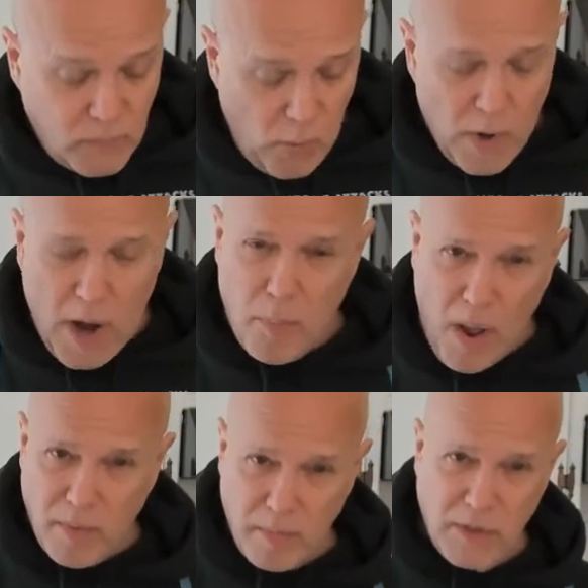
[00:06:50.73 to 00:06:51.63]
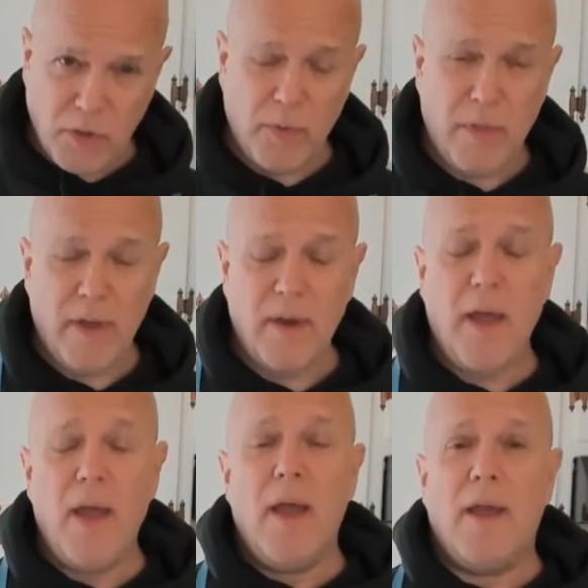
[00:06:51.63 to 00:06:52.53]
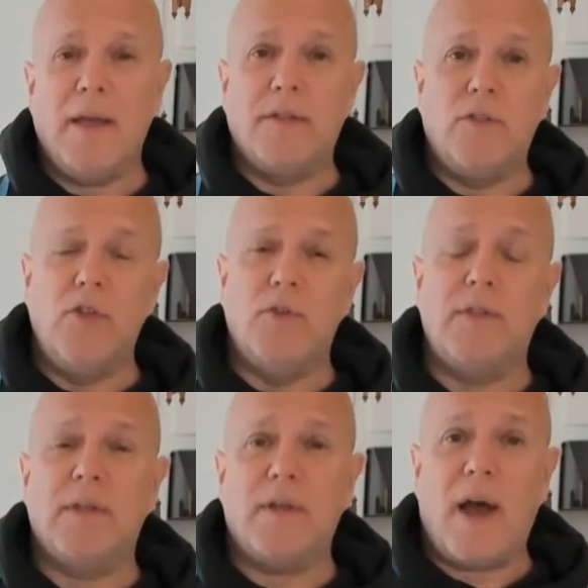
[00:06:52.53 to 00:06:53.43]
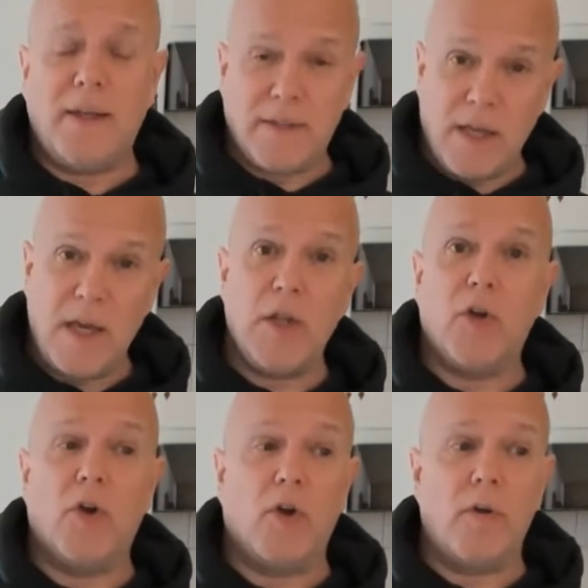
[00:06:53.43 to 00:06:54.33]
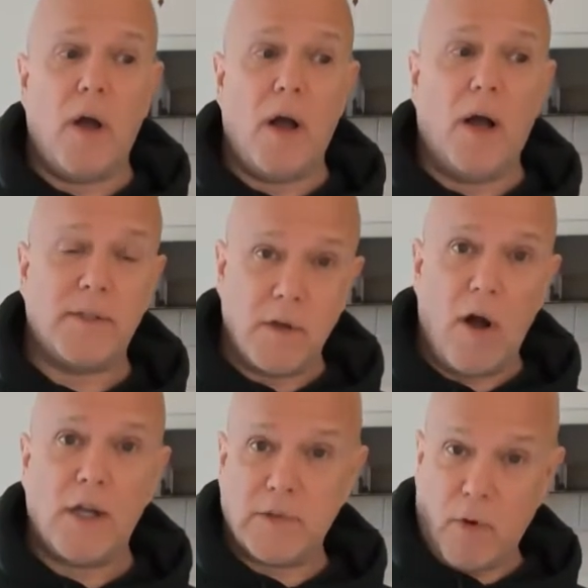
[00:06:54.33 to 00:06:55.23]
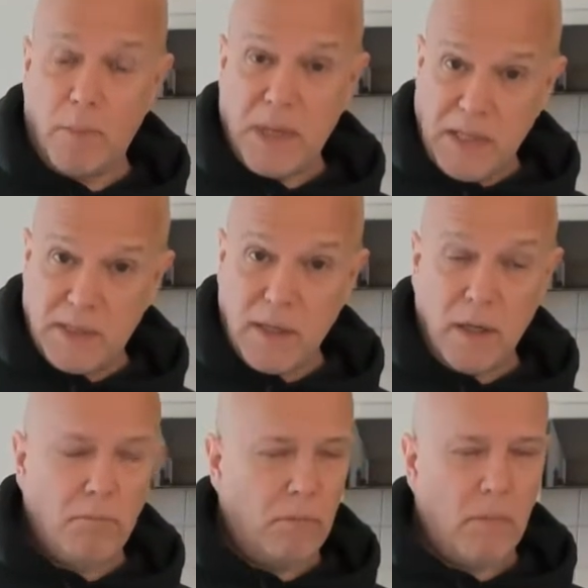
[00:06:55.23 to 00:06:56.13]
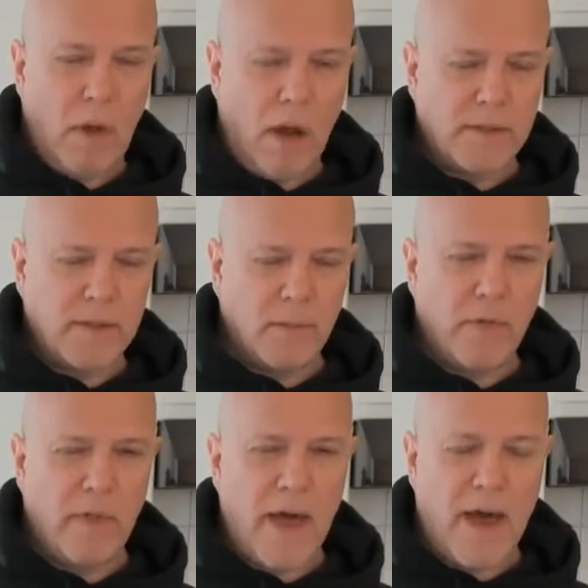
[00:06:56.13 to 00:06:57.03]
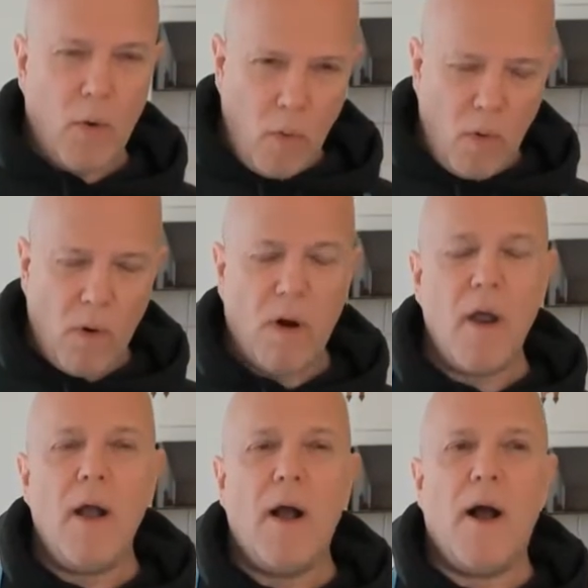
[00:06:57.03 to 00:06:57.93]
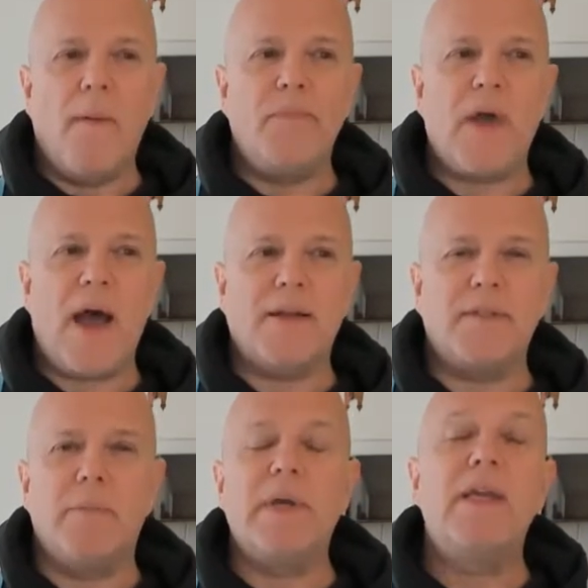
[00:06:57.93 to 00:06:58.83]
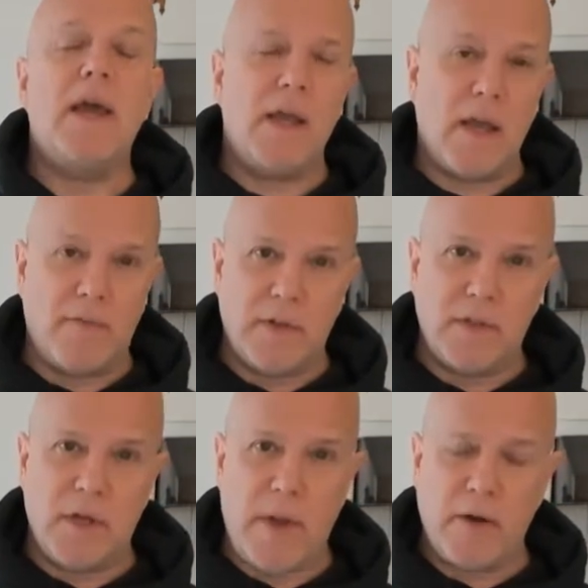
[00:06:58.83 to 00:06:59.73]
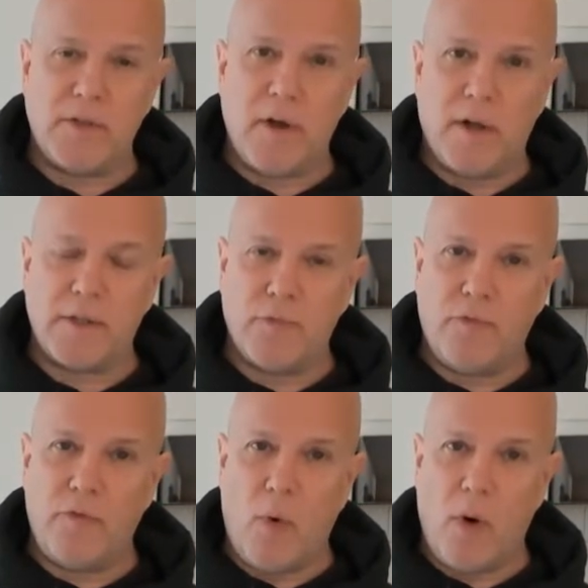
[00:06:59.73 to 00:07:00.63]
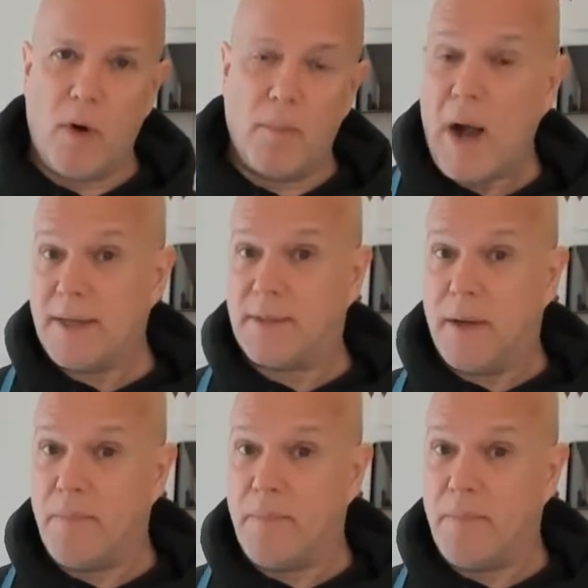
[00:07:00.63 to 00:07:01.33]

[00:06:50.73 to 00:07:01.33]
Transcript: what I'll probably do with it is use it as either a sauce for pizza, awesome for that, or as the beginning of a tomato sauce for pasta.